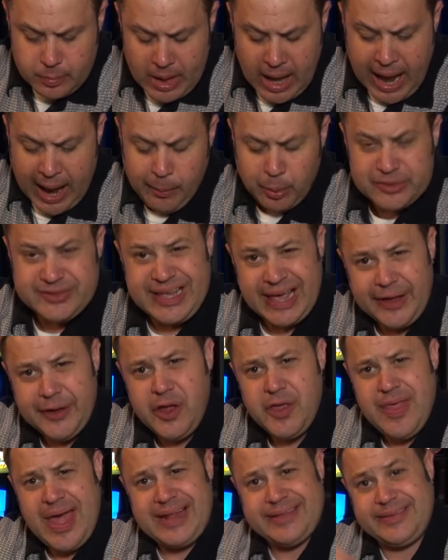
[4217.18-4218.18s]
I will tell
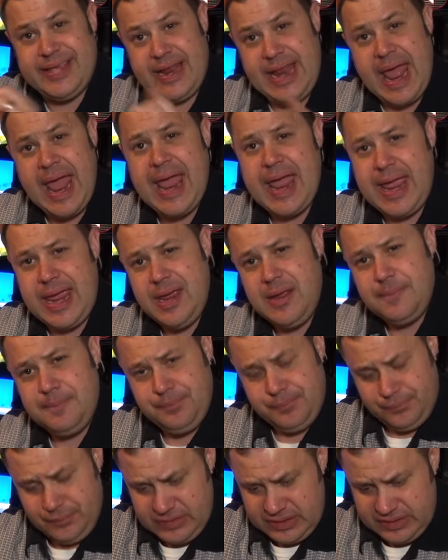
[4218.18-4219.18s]
you that today,
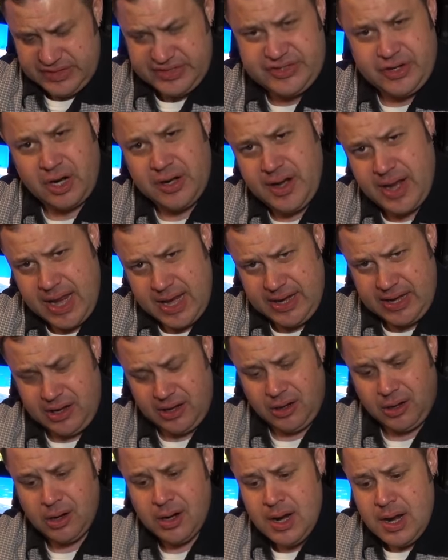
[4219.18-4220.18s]
Sunday
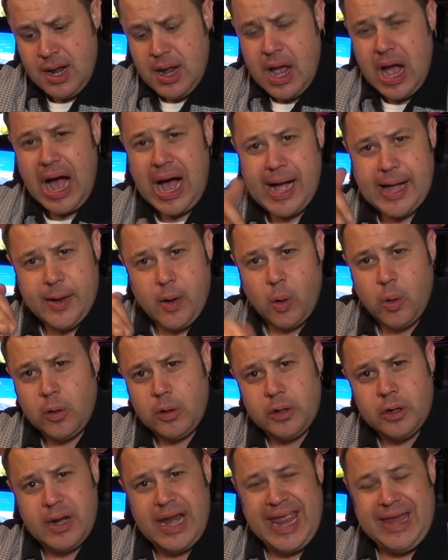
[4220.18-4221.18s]
here, I
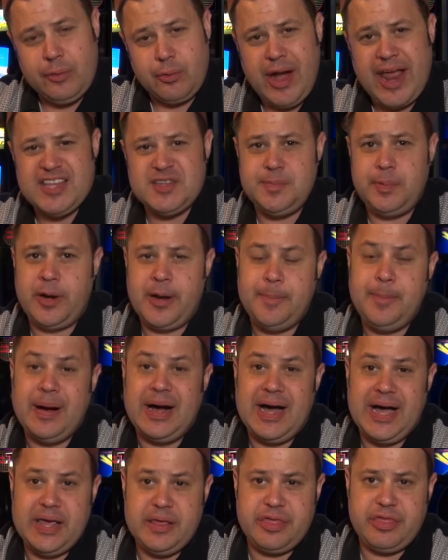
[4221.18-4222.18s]
ordered a Raspberry
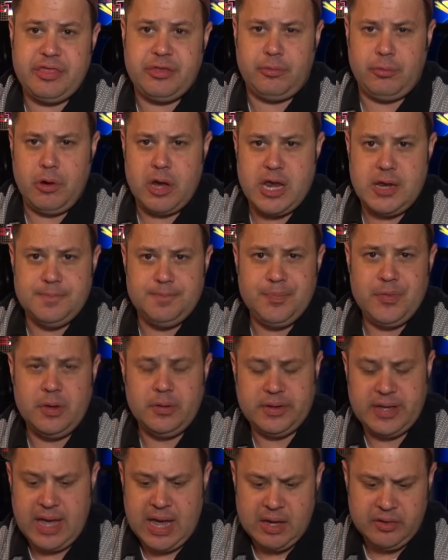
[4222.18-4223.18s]
Pi 3.
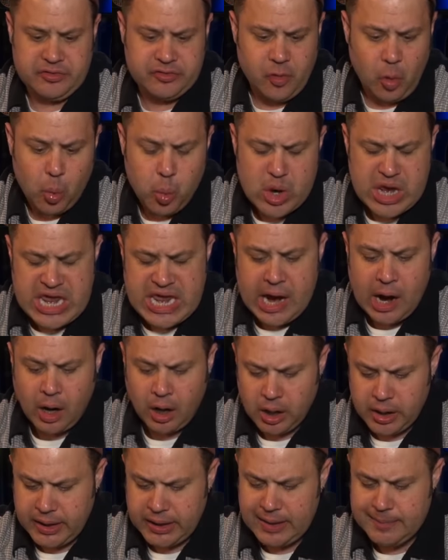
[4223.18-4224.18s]
Okay, so we
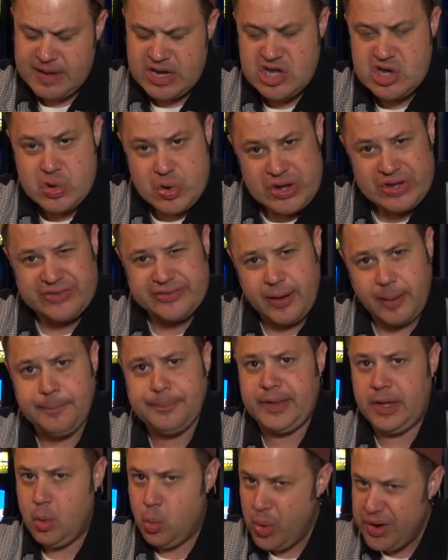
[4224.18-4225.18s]
are going to be doing
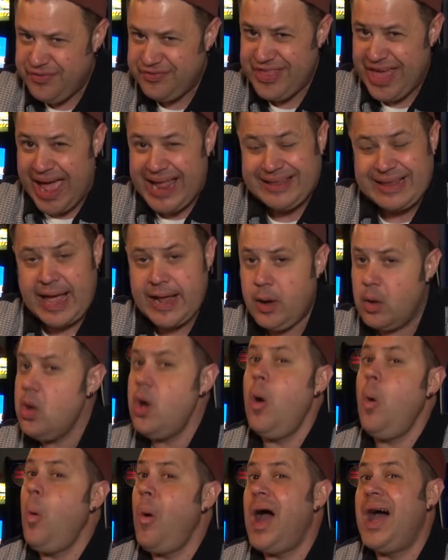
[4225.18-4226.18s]
something with that. I don't
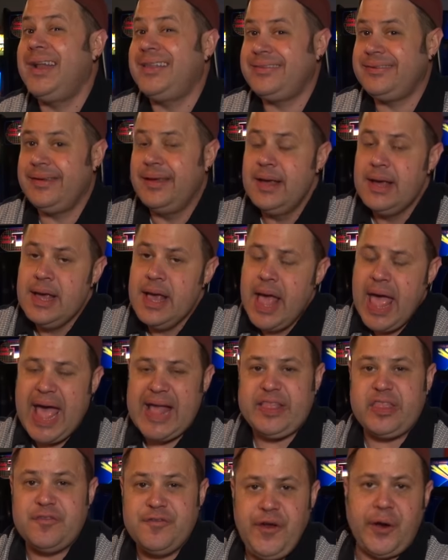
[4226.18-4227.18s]
know what.
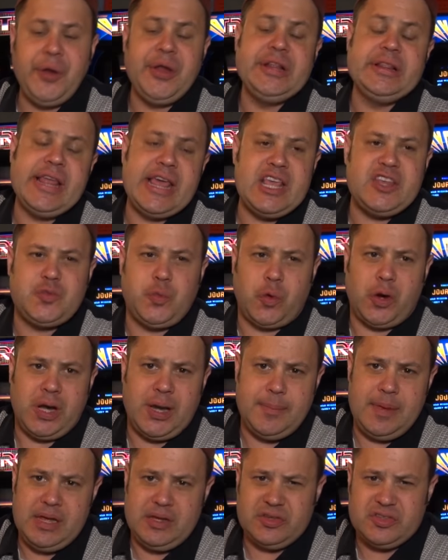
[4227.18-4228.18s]
At the very least, we're going
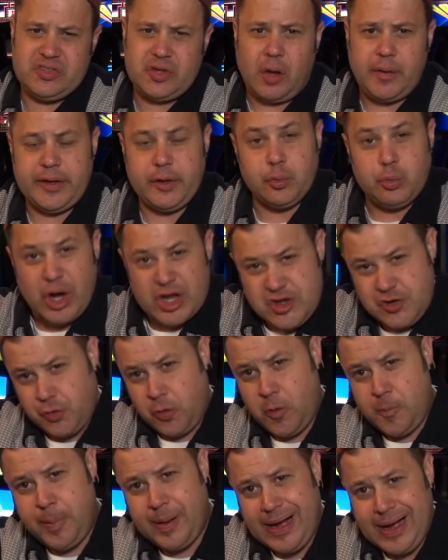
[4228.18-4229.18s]
to be installing
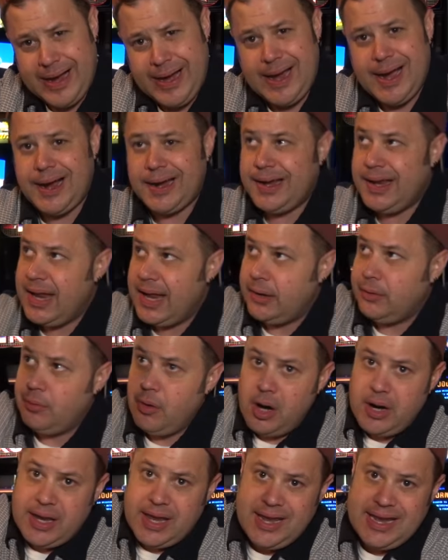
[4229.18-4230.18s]
RetroPie on it and
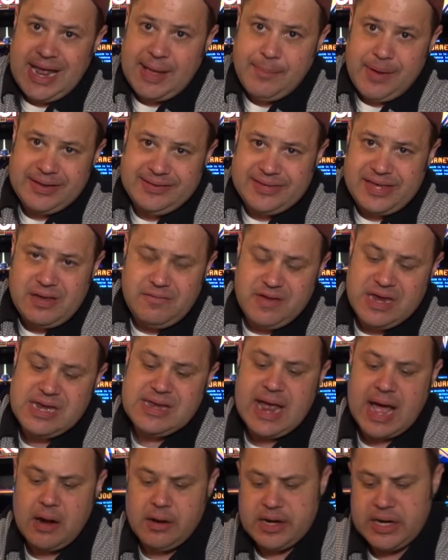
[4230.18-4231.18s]
running it on my TV
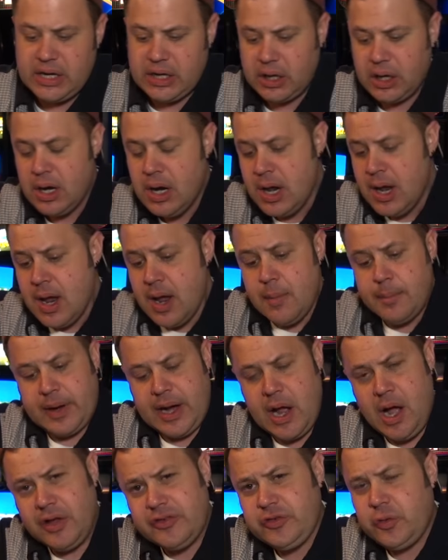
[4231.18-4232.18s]
down here. But
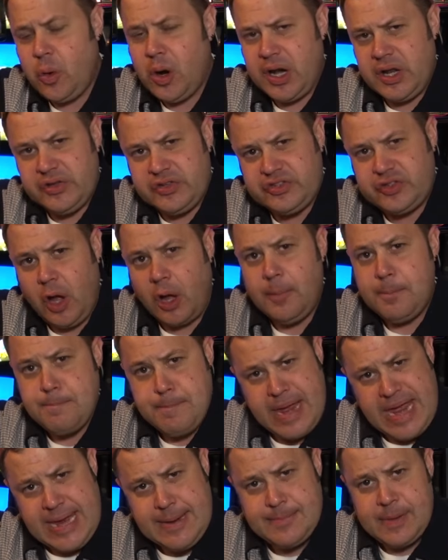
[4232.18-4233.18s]
I also want to install
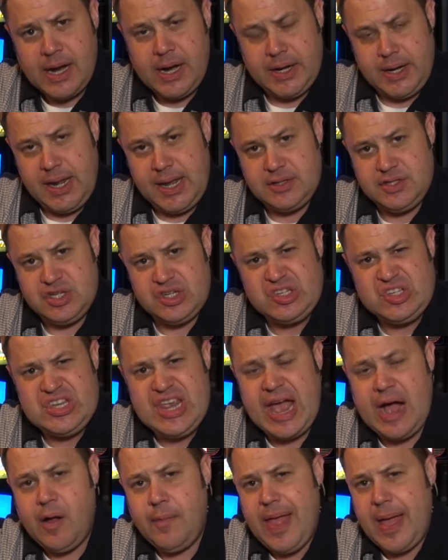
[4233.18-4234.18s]
MAME on it and just
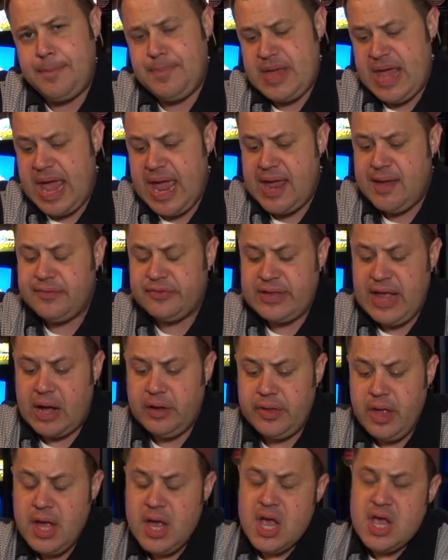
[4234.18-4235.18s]
see how that behaves.
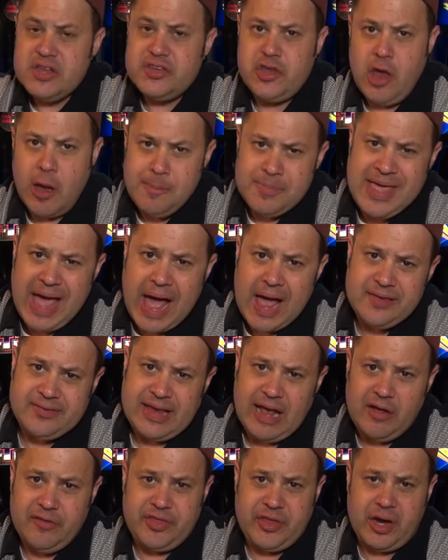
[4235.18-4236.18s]
Now, some guys
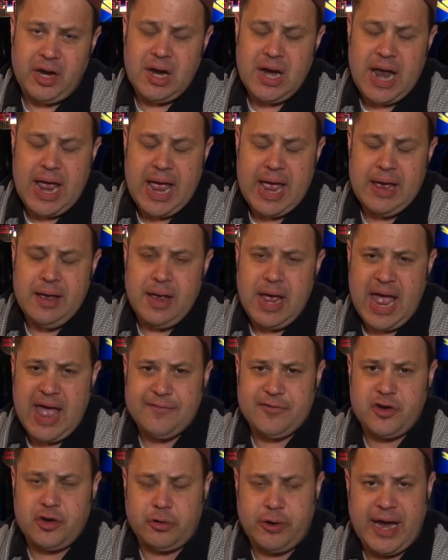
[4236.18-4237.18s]
out there ha
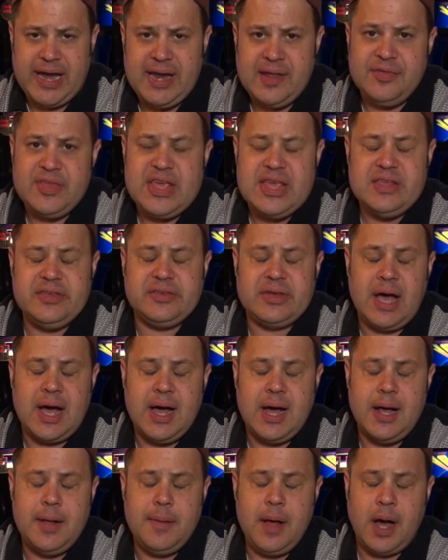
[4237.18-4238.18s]
have created these
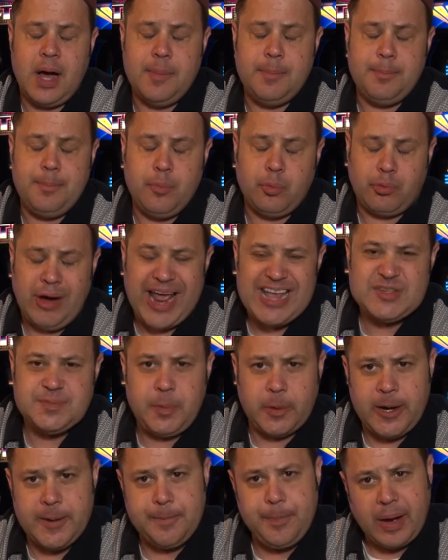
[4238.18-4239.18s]
uh, uh,
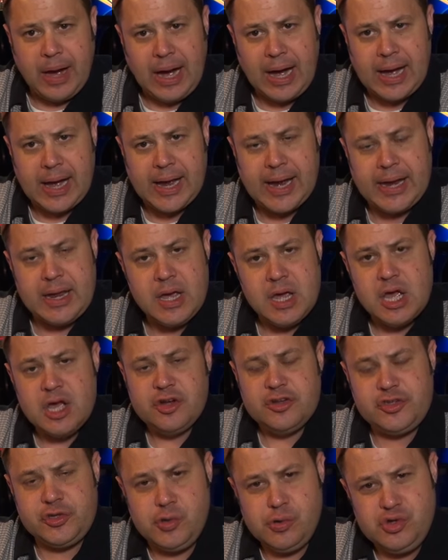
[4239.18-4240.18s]
Raspberry Pi
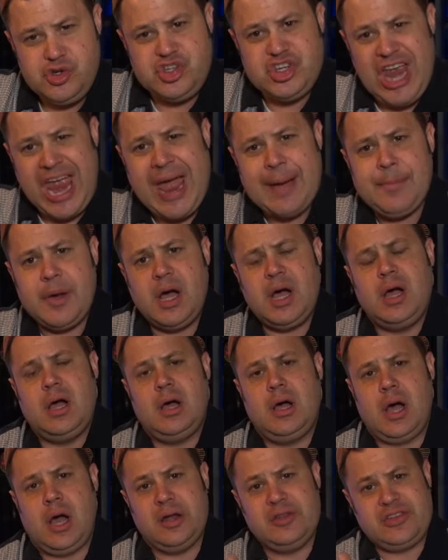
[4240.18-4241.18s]
to
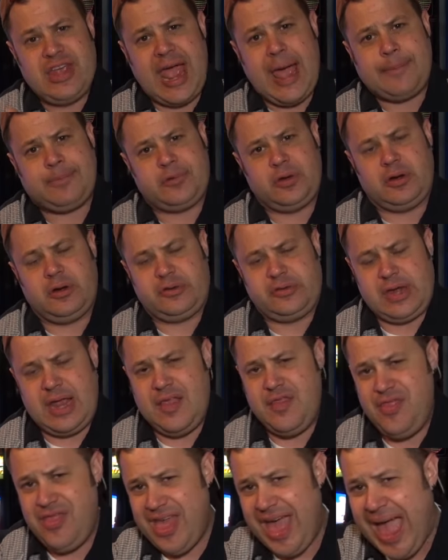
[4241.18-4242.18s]
JAMMA adapters,
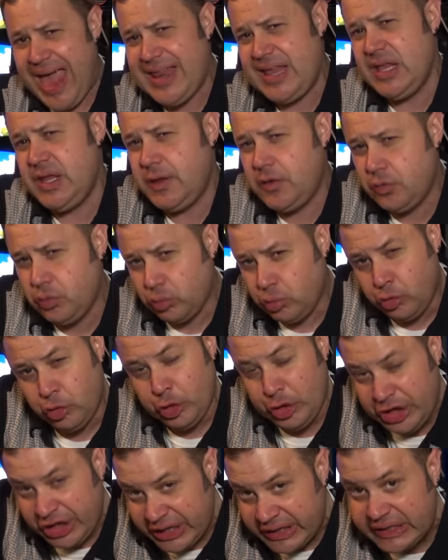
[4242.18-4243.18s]
and that is
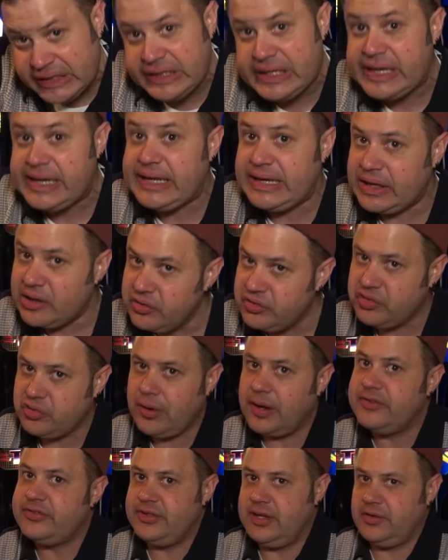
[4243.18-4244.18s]
really
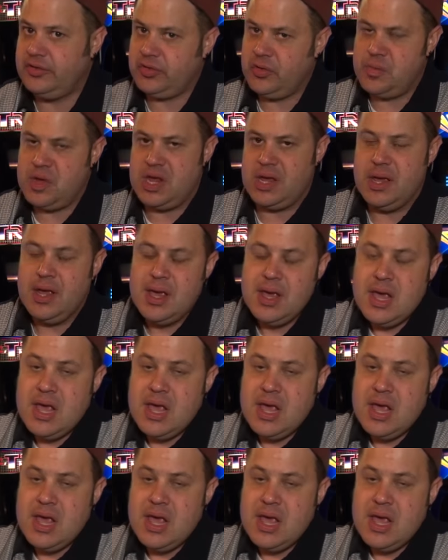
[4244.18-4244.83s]
interesting to me.